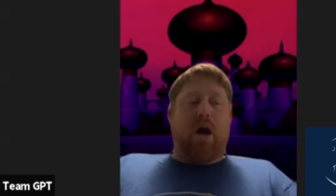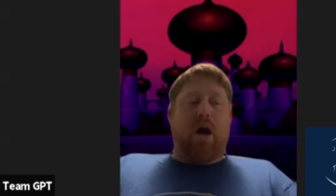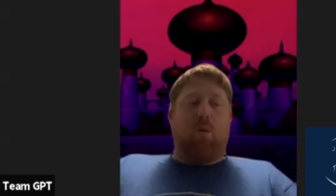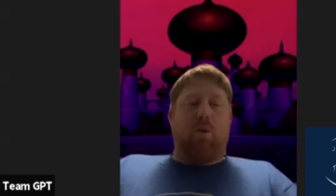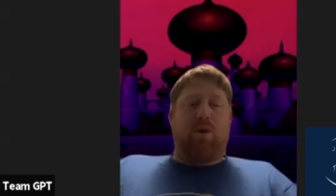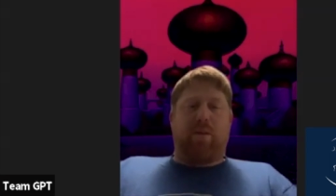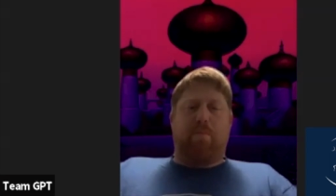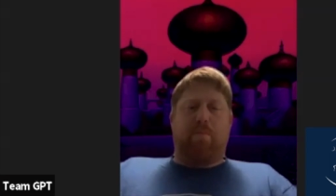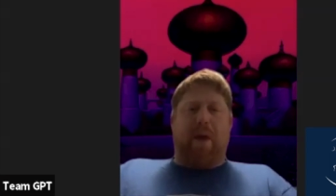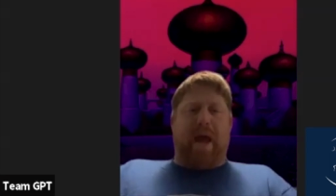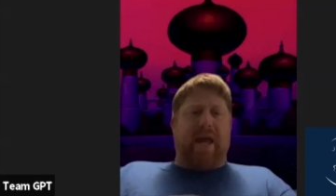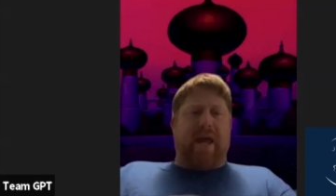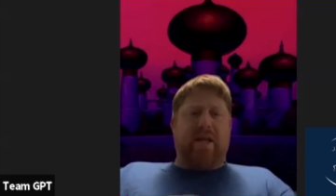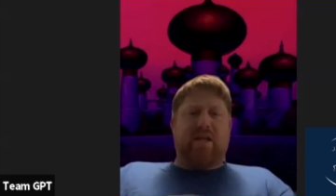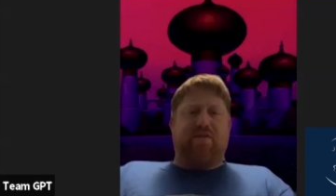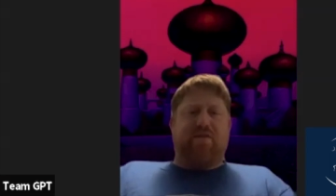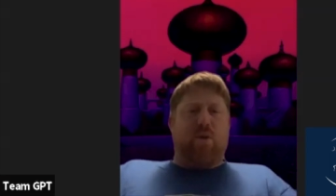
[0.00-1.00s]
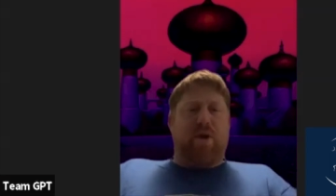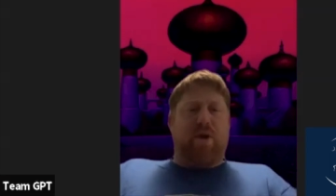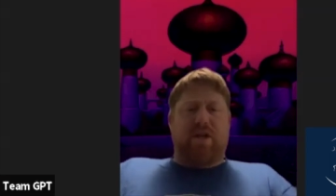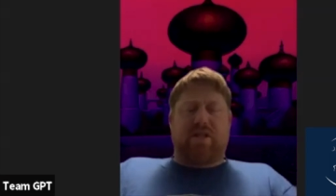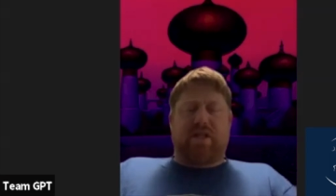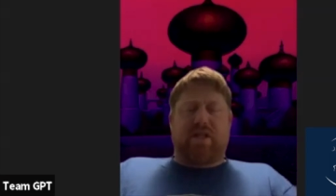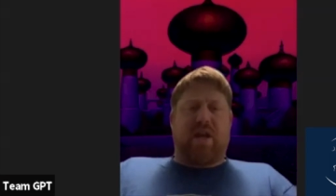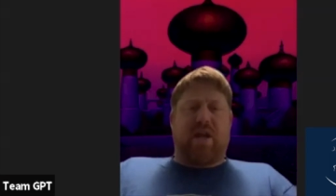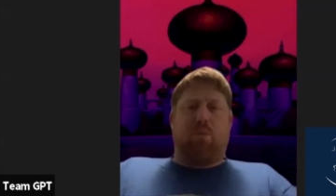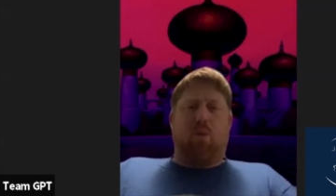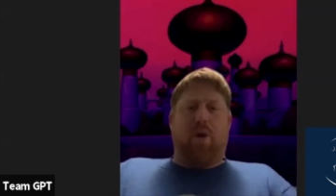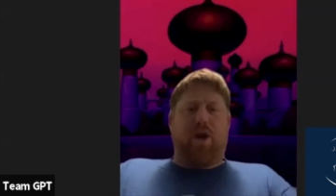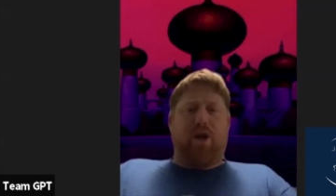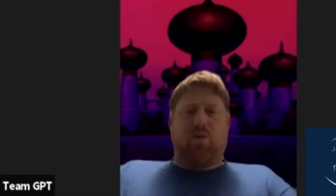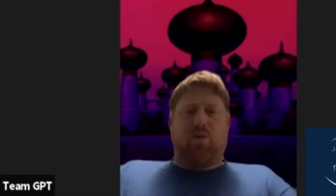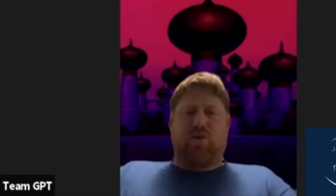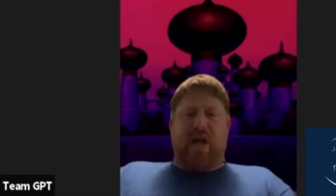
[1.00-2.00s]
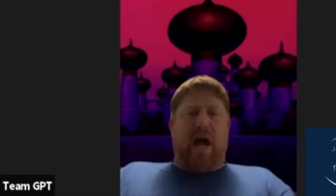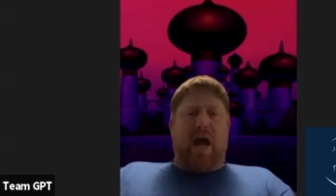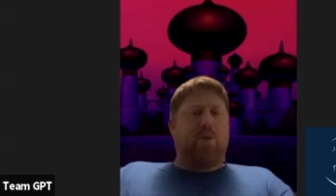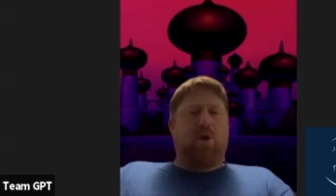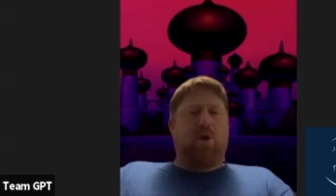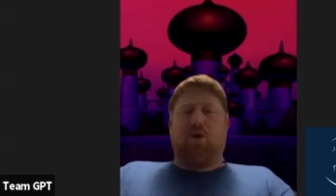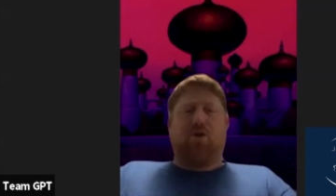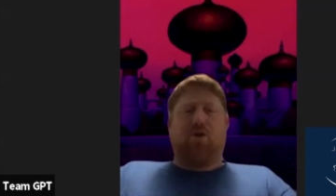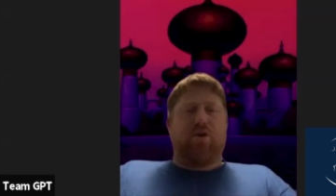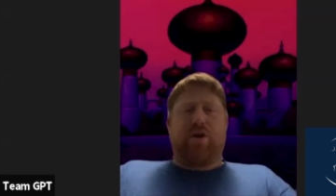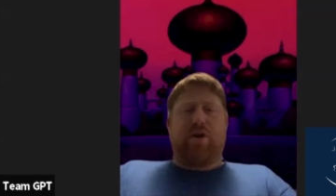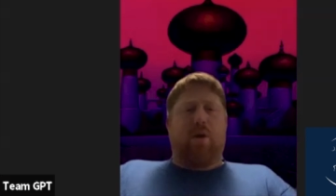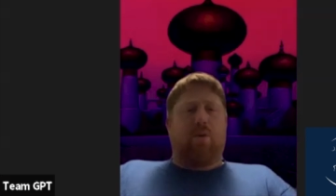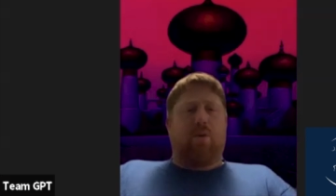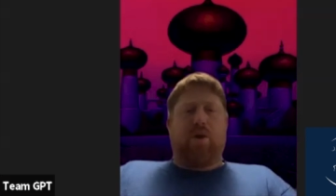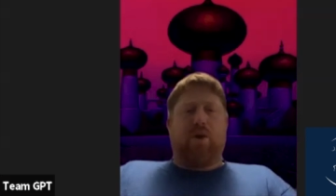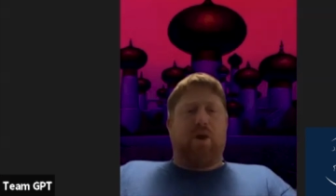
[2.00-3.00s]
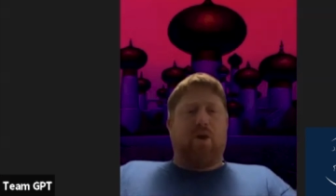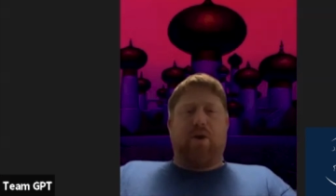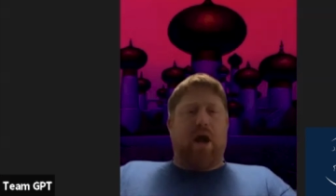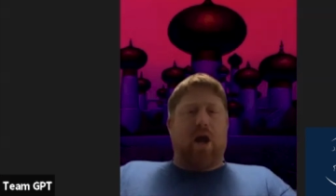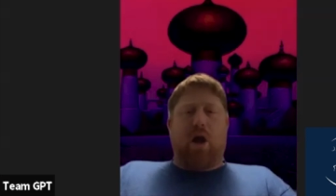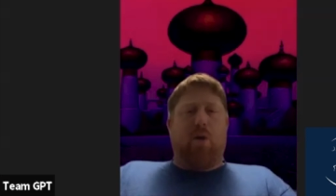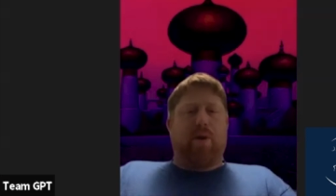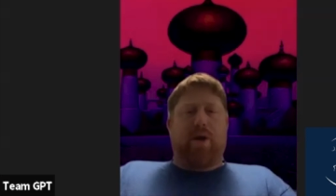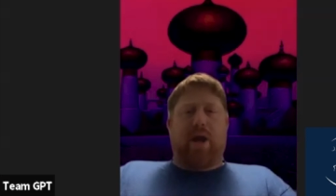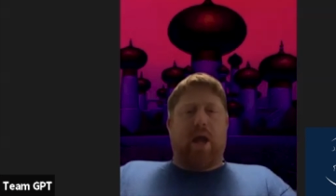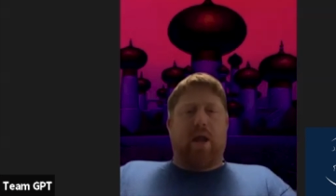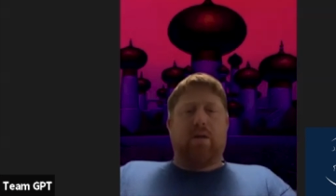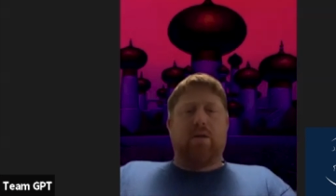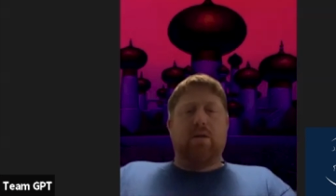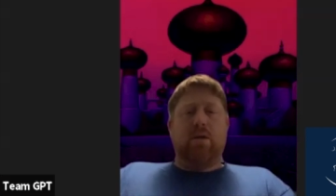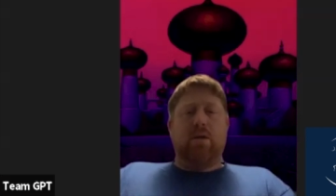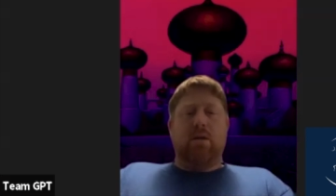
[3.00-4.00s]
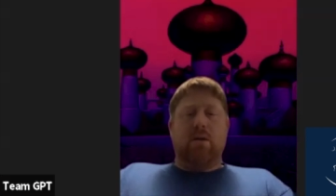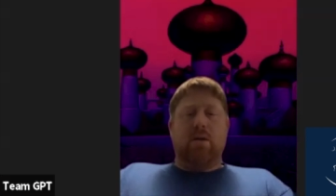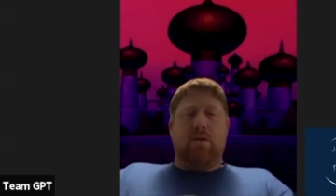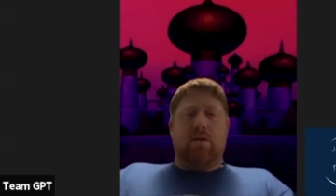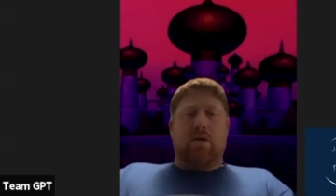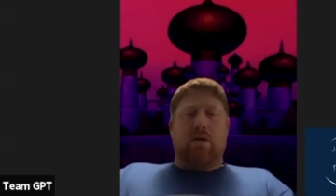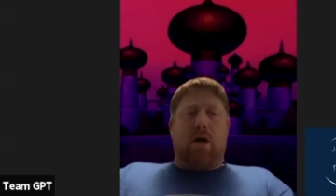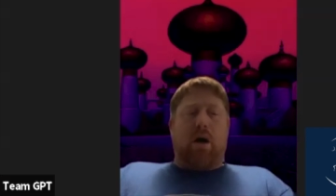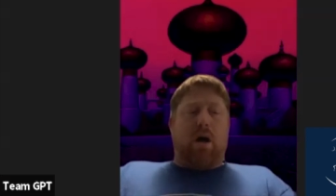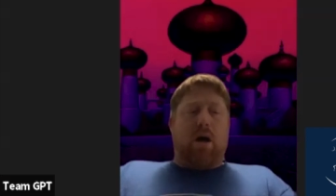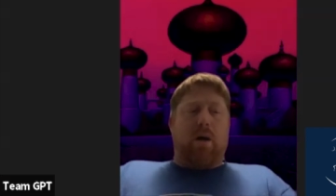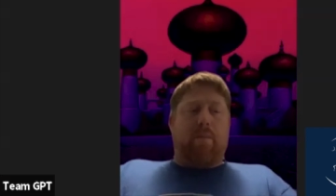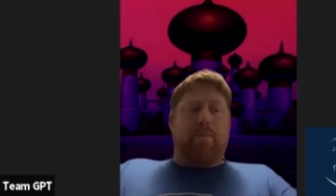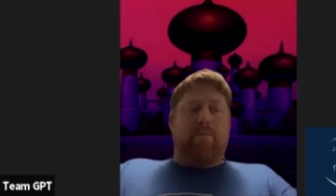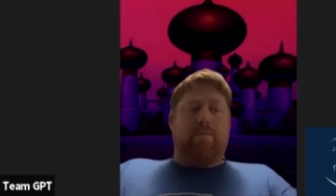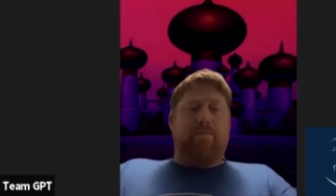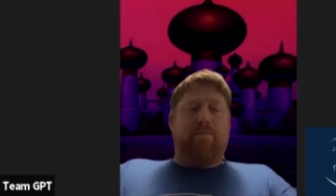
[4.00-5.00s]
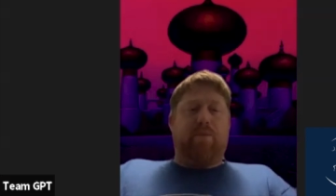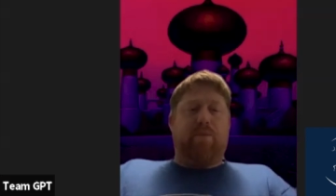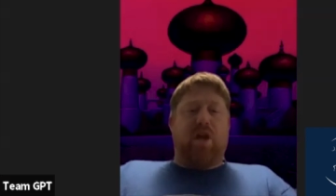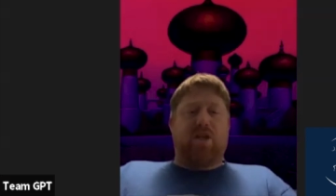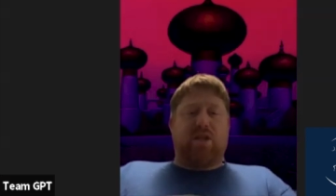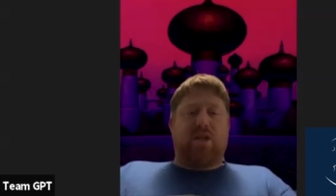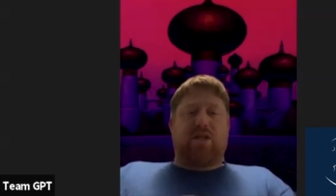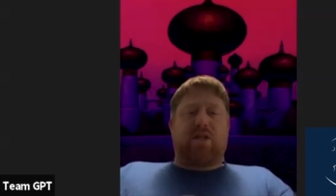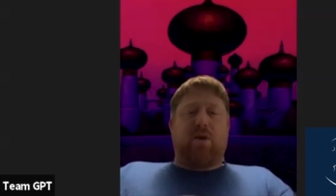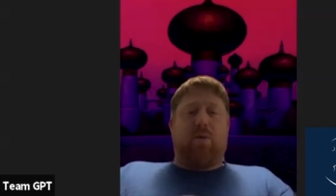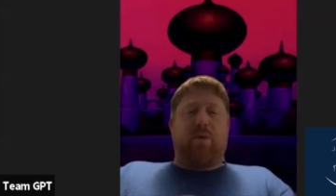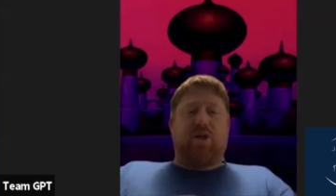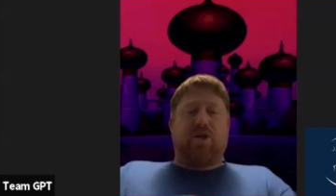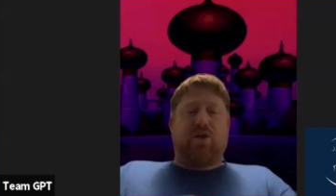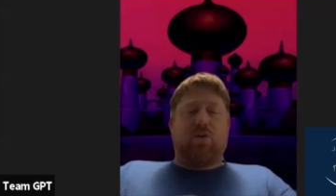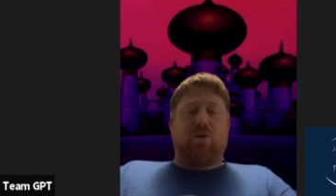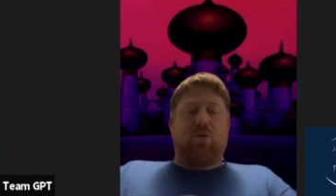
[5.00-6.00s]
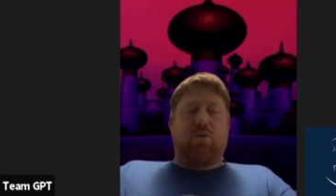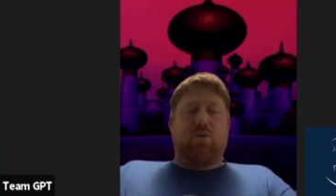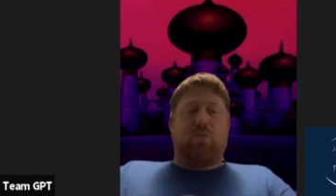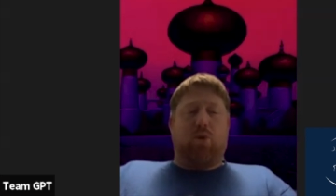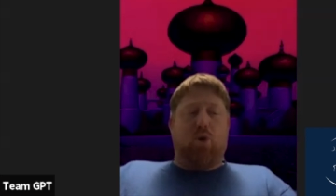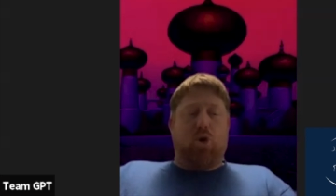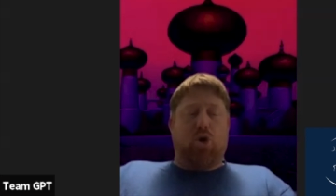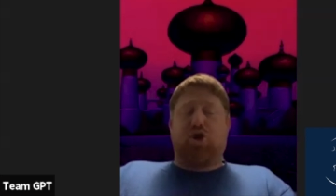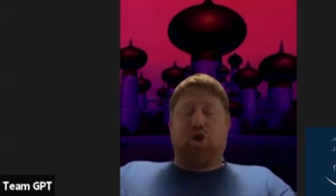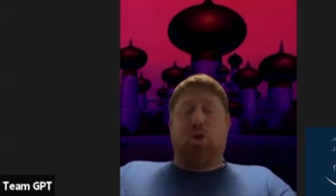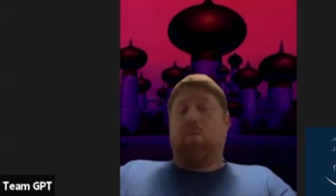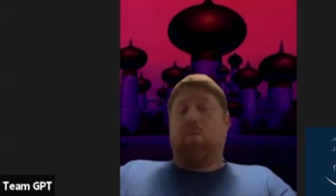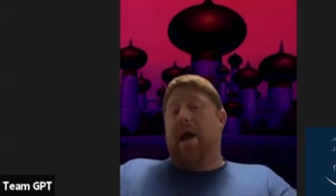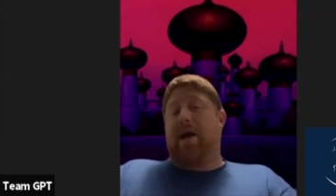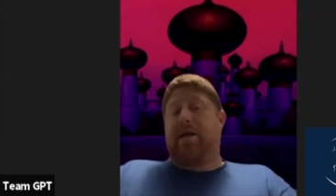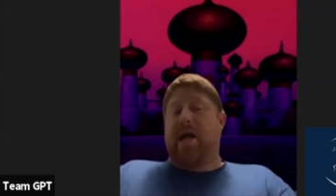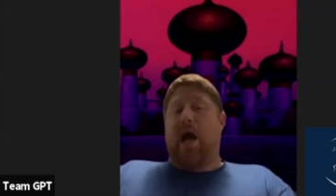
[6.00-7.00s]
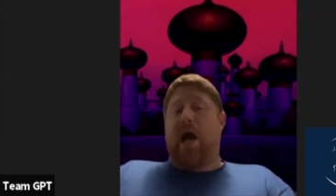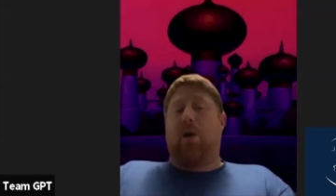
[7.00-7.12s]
With a band, if you hit a sticking point, you stop. You're not going again. Because it's going to push you back down.